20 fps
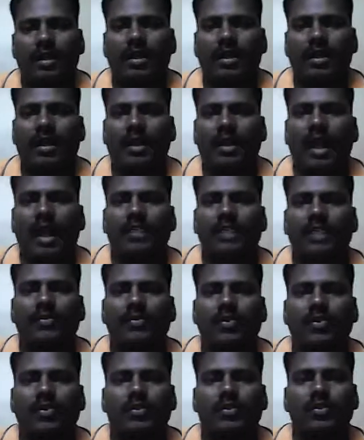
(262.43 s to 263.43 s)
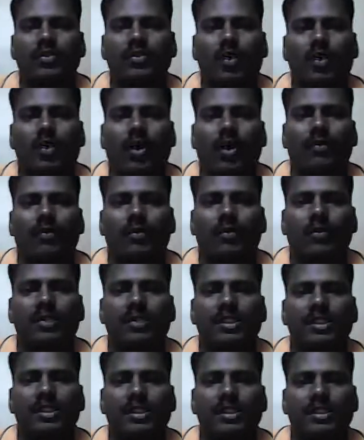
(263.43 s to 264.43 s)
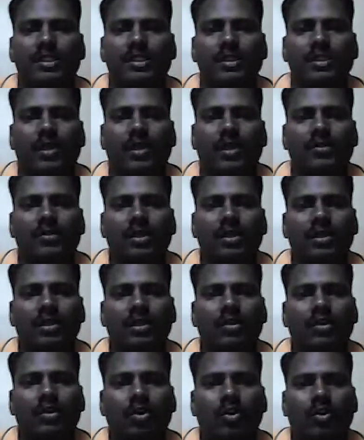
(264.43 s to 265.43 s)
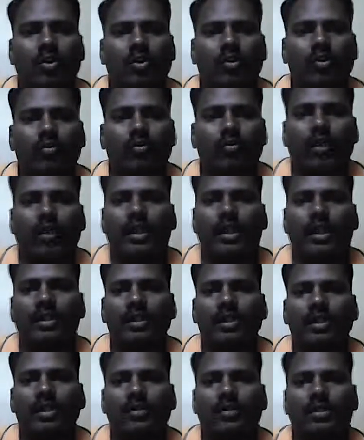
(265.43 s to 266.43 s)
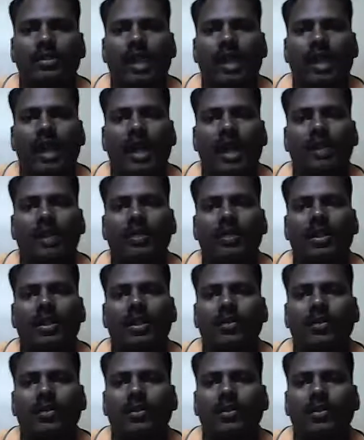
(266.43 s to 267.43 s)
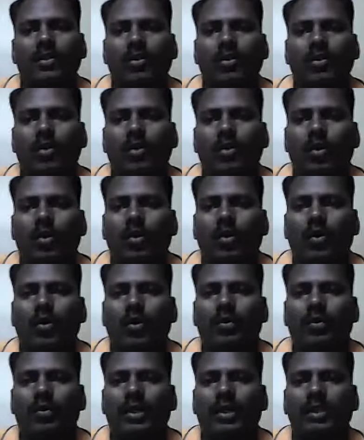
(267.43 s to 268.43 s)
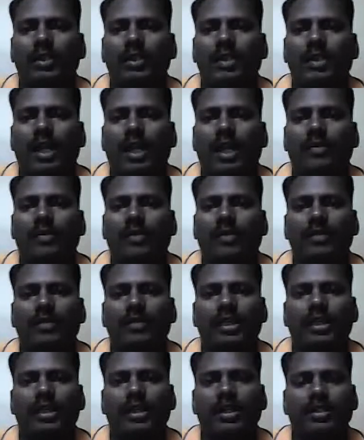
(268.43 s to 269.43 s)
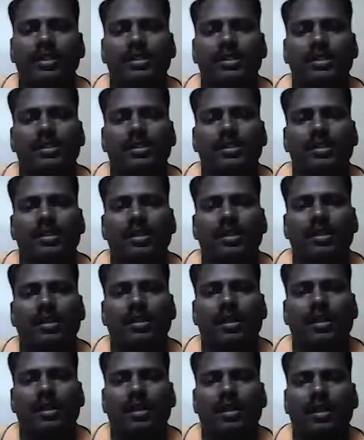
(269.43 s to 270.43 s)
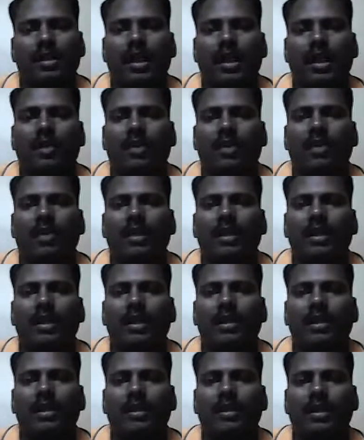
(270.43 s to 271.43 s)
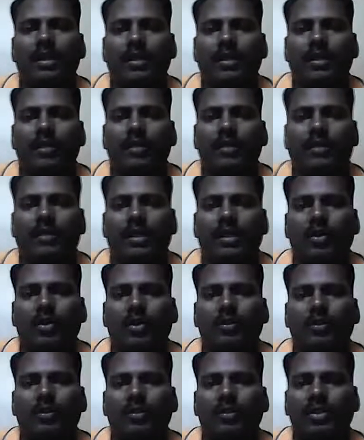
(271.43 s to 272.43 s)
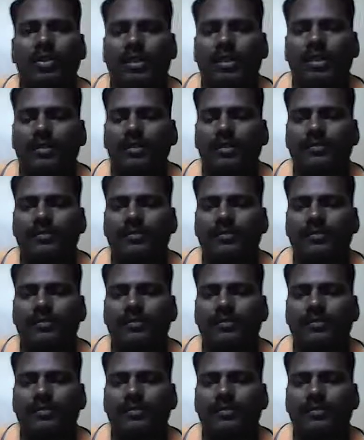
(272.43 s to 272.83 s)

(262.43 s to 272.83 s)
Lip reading: cash flows of rupees 16,000, 14,000 and 12,000 over its life of 3 years. Calculate the internal rate of return of the project.